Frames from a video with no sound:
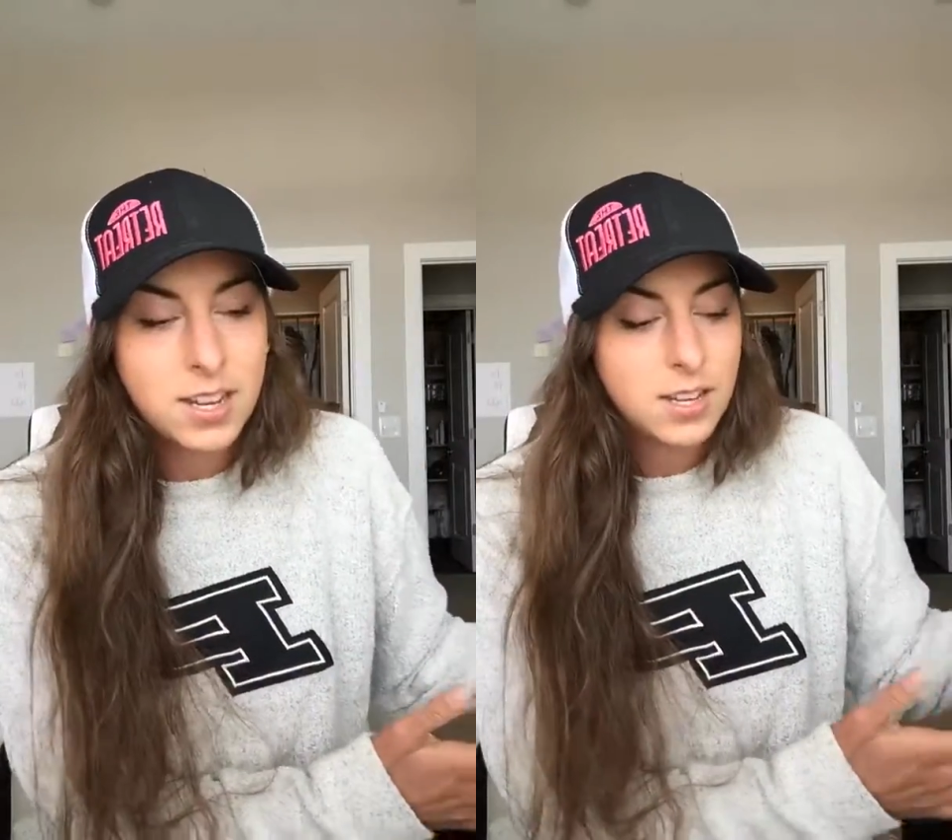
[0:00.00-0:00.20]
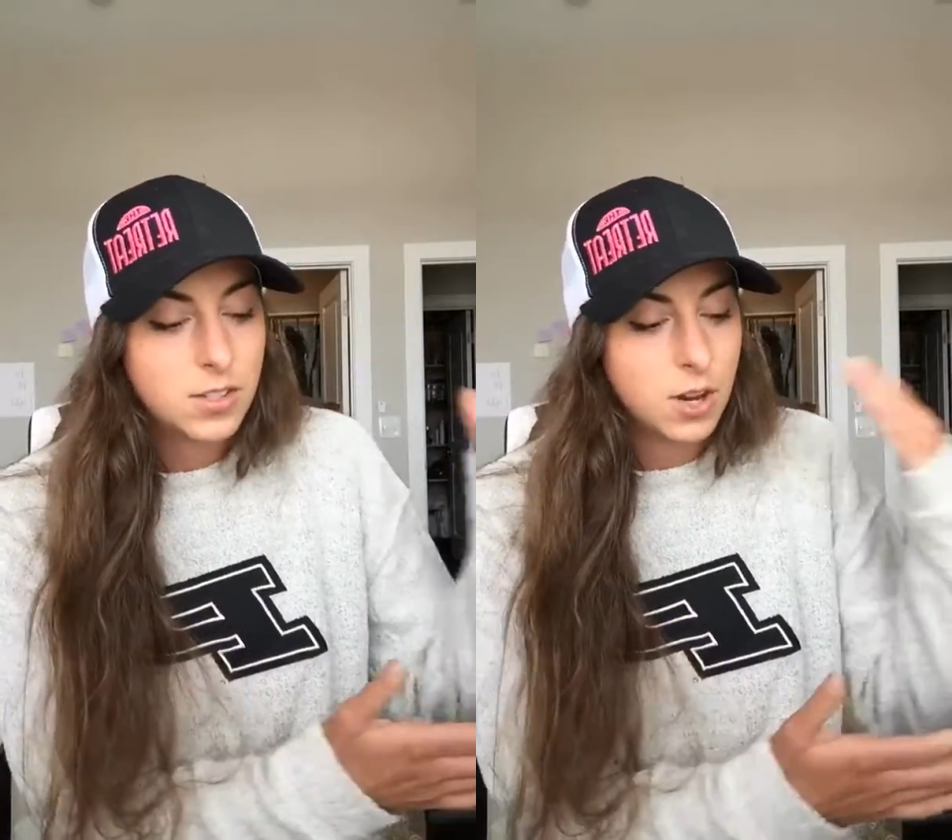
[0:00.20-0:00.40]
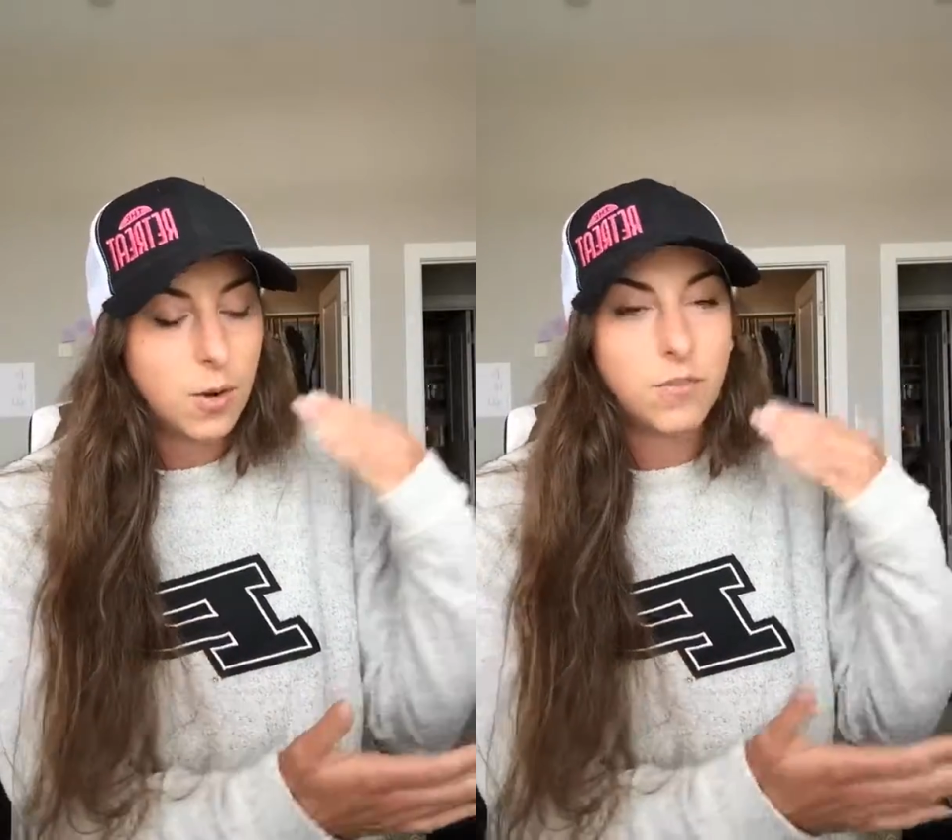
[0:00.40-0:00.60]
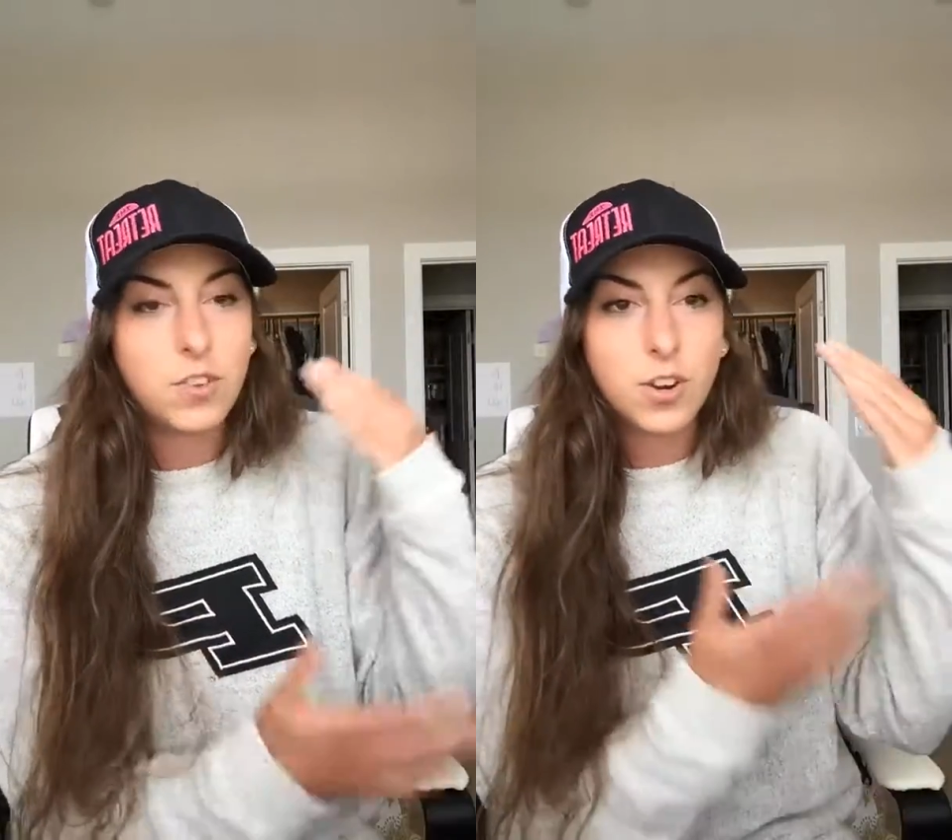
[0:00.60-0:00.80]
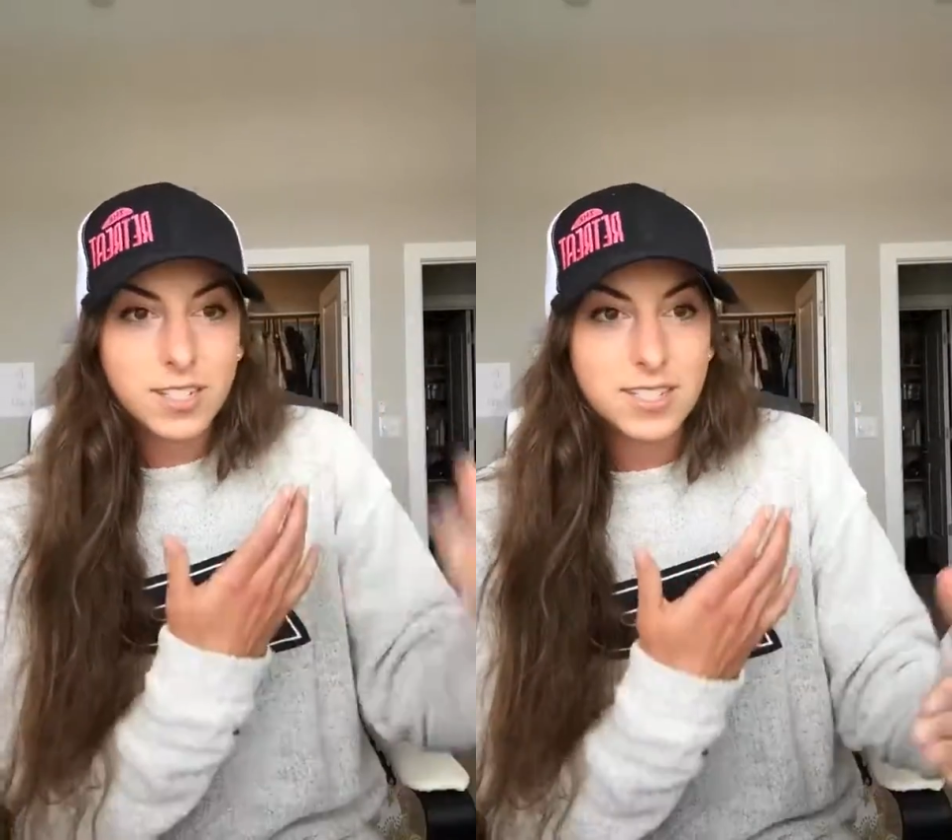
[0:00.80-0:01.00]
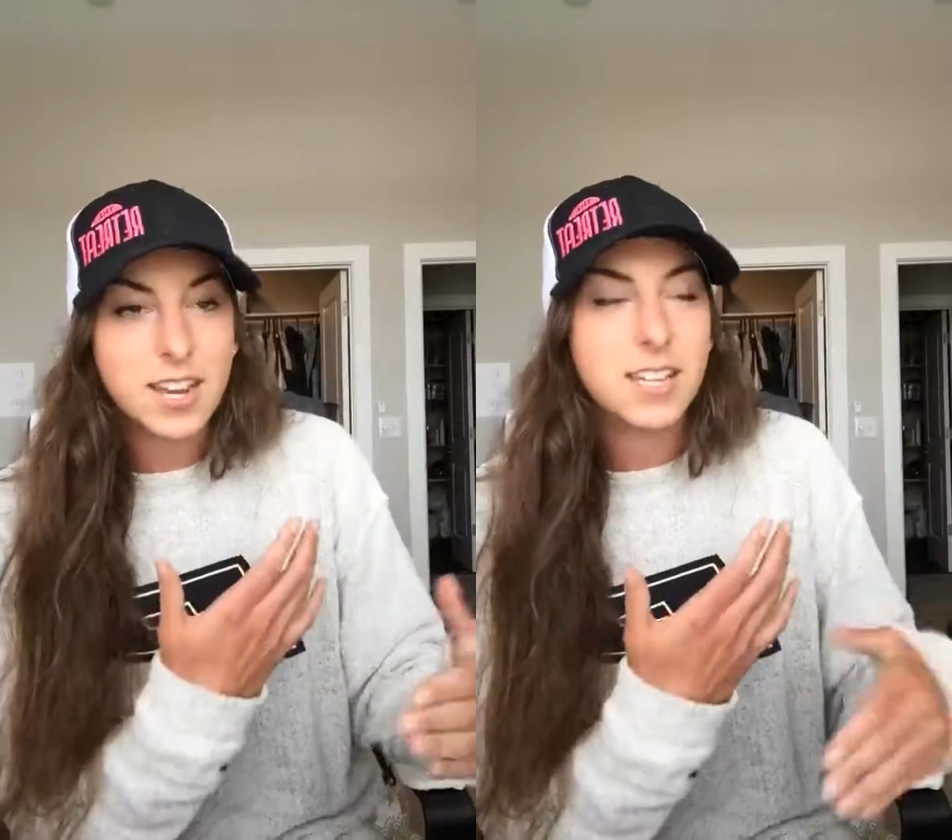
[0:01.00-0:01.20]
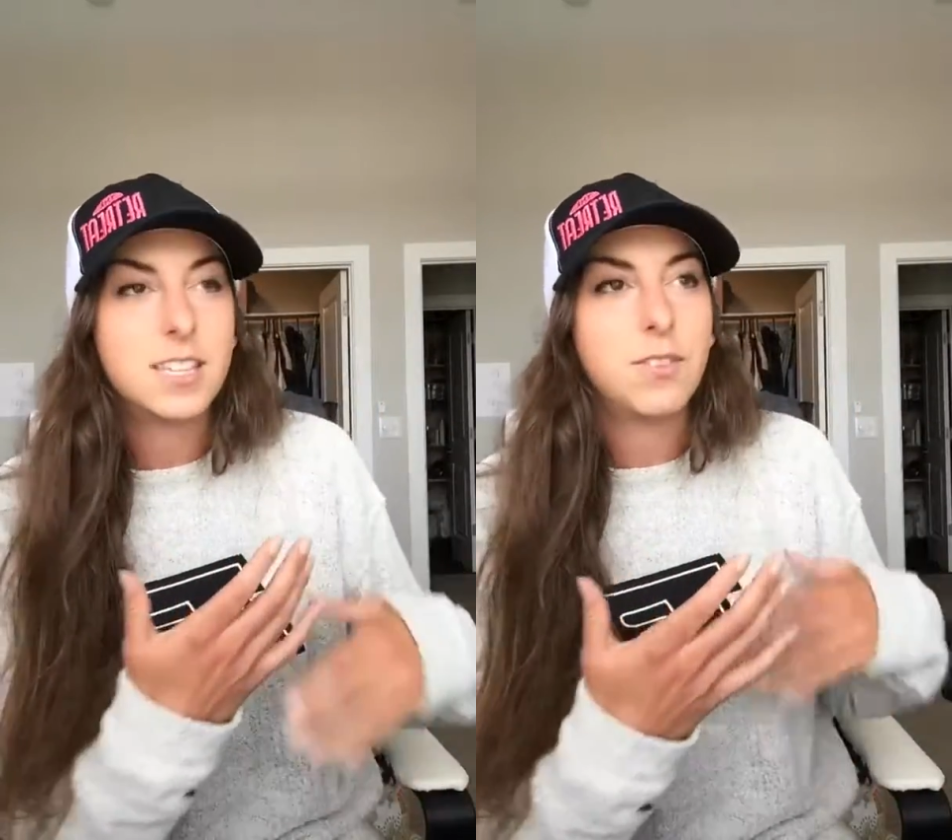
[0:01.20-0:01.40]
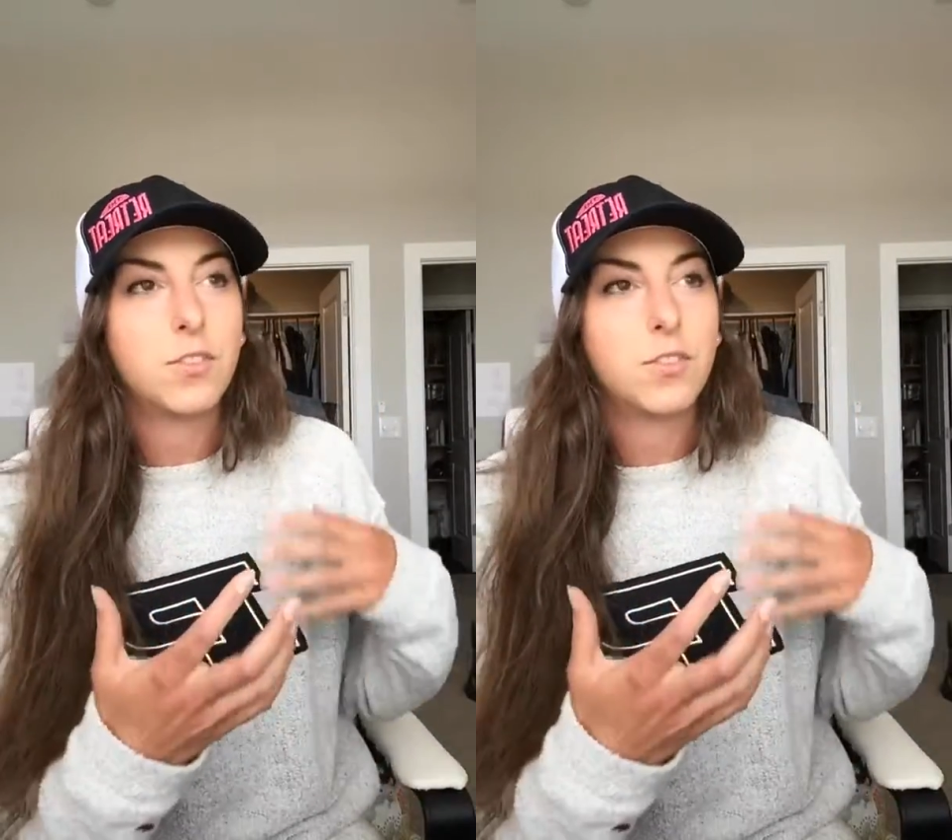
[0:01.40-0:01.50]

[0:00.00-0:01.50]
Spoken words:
So if you're indecisive,